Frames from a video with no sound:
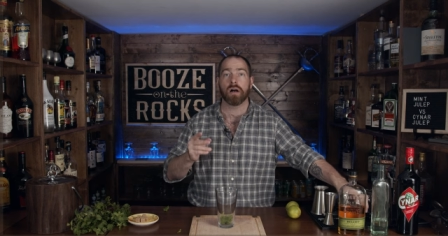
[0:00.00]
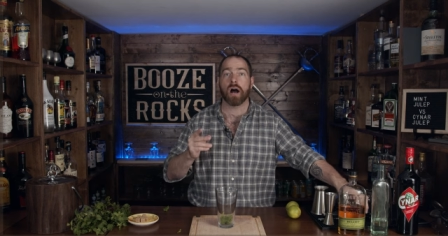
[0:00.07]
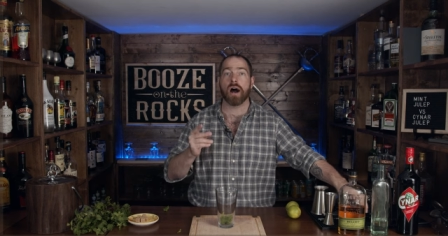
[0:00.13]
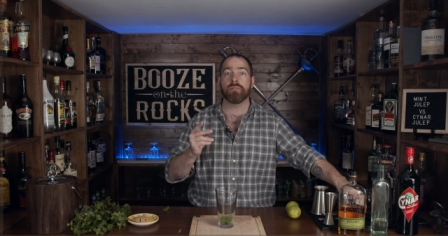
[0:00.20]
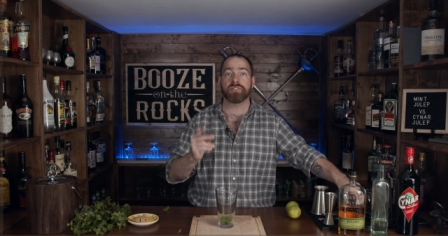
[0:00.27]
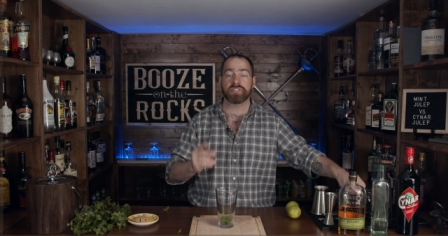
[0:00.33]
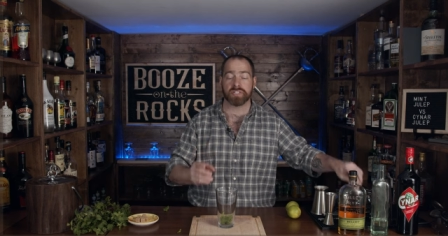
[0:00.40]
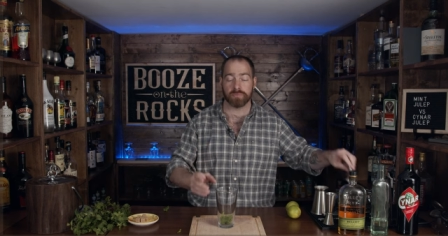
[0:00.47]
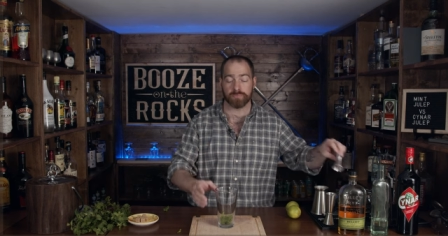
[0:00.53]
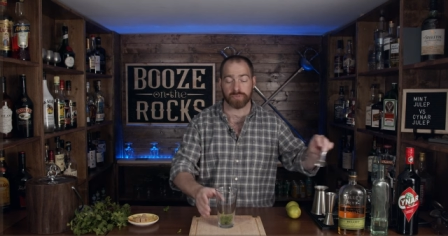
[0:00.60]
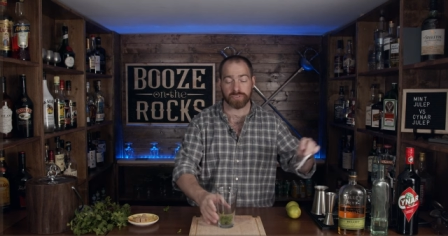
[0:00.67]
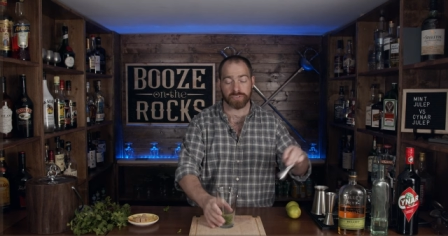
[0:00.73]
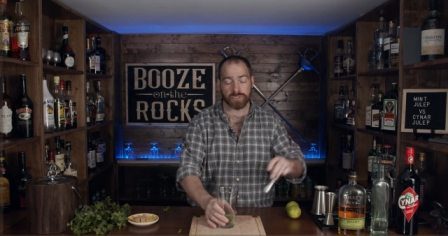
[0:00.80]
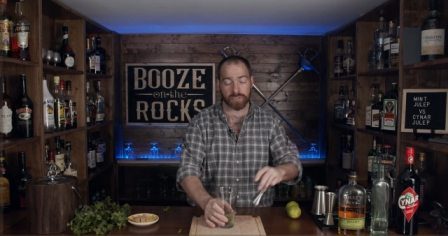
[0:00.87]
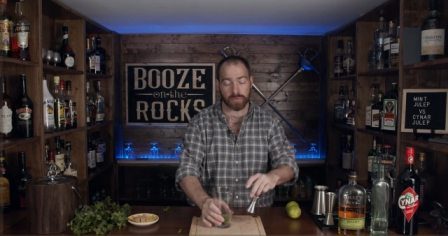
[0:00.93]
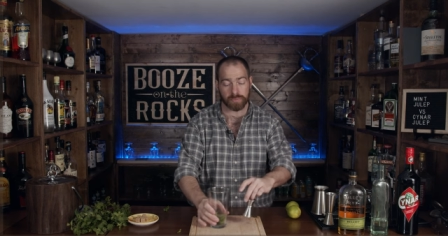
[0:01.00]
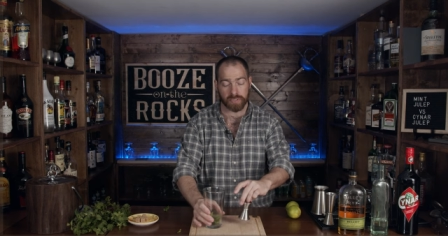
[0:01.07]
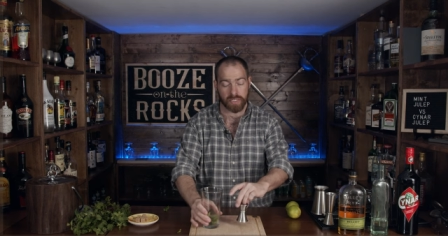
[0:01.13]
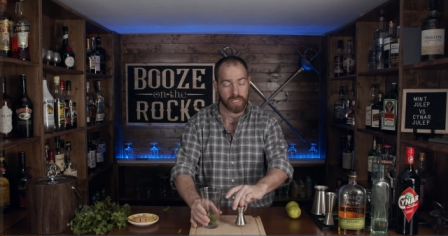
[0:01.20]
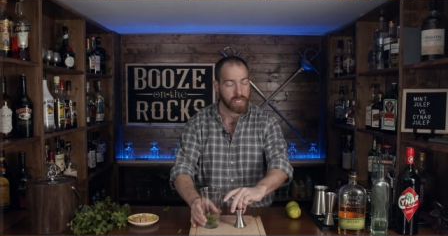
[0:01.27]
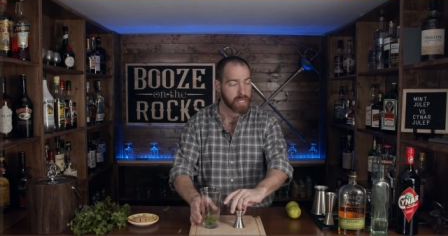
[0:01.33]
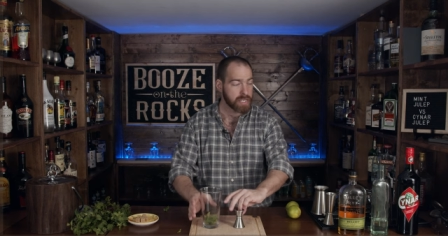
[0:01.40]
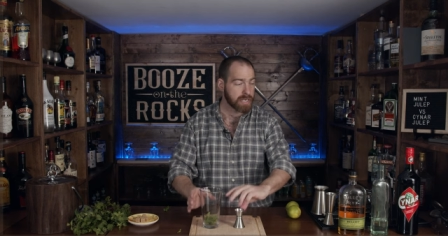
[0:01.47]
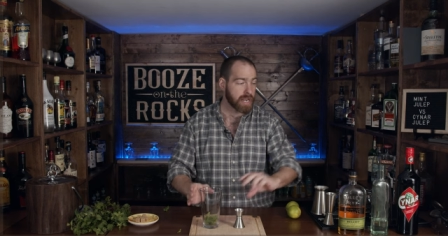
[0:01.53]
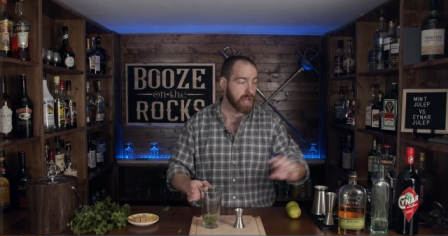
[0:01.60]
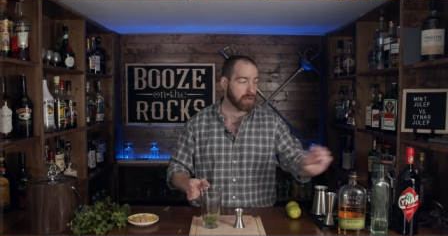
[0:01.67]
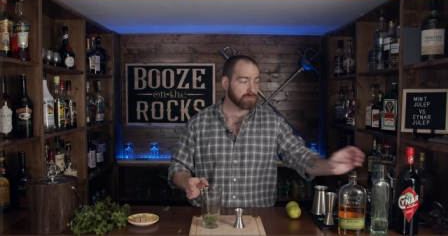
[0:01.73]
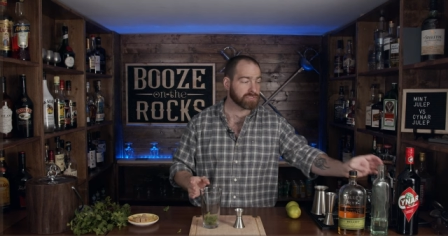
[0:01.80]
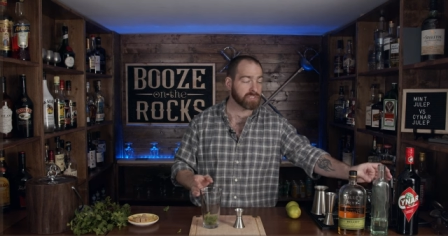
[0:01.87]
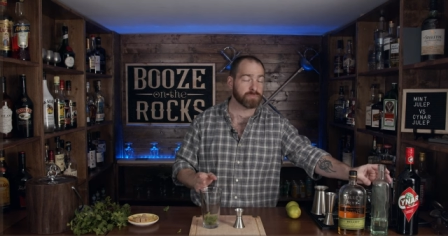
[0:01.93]
of a simple syrup.
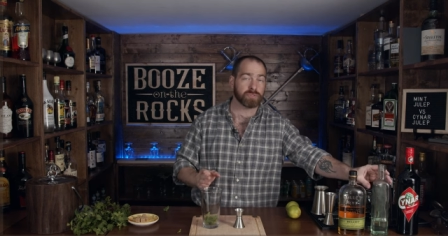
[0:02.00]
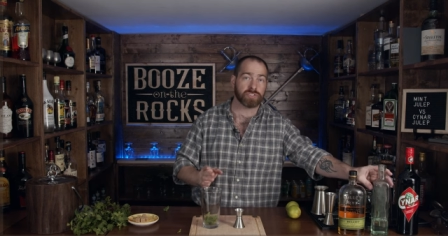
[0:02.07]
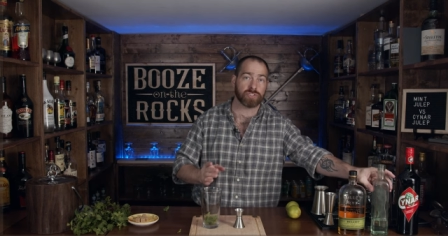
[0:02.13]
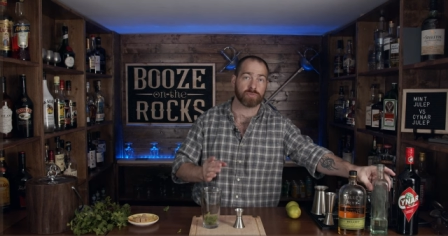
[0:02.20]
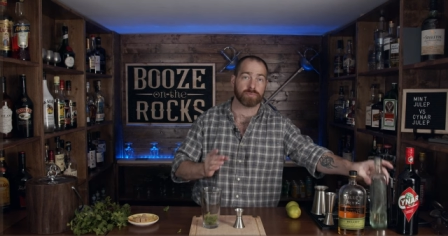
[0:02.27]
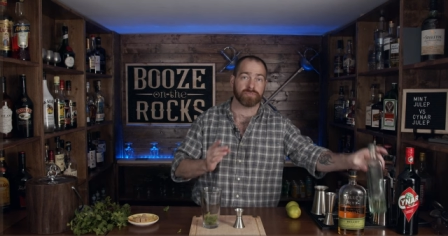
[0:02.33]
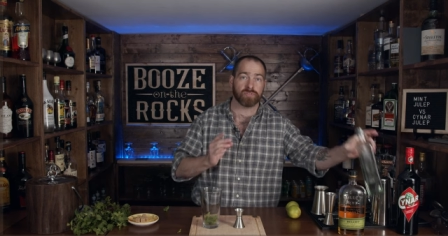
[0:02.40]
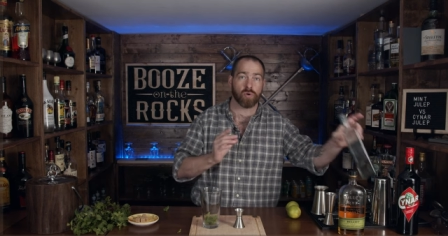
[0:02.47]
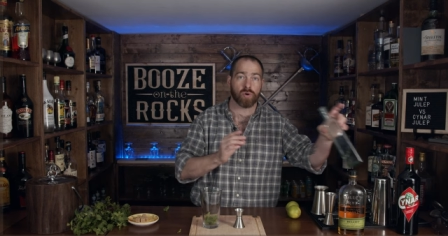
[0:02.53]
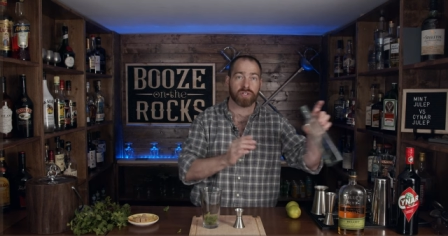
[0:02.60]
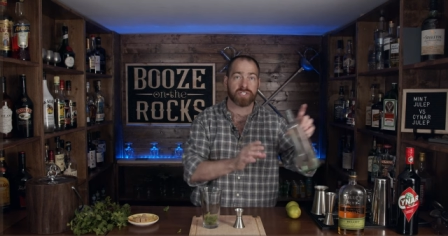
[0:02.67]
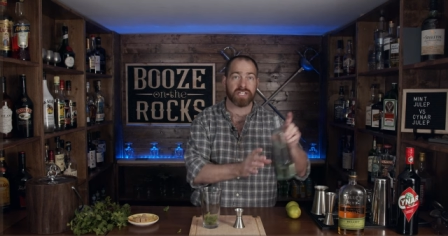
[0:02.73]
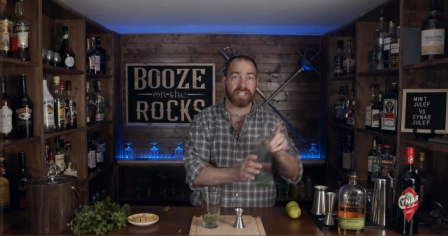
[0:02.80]
Now, simple syrup, of course,